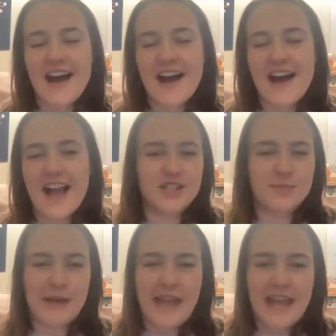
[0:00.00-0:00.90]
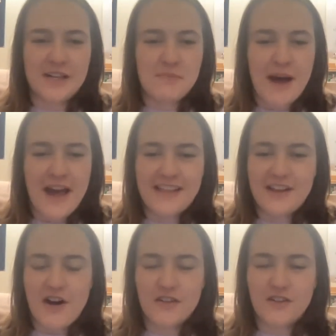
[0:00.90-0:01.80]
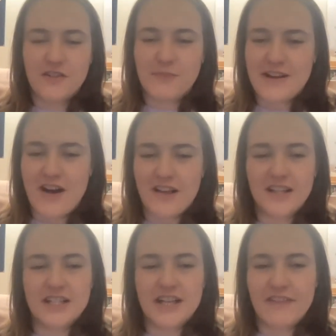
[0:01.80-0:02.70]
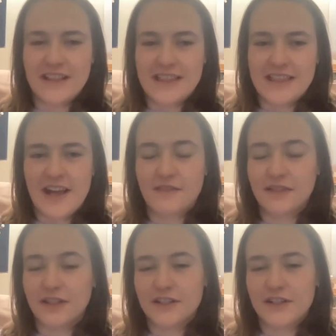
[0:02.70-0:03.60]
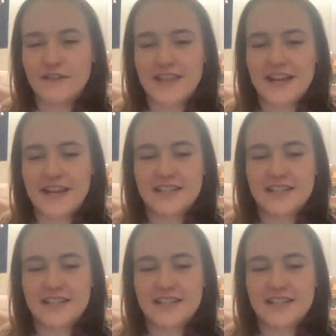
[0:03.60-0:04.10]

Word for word: uh, I just began compiling all of my knowledge and everything I've learned over that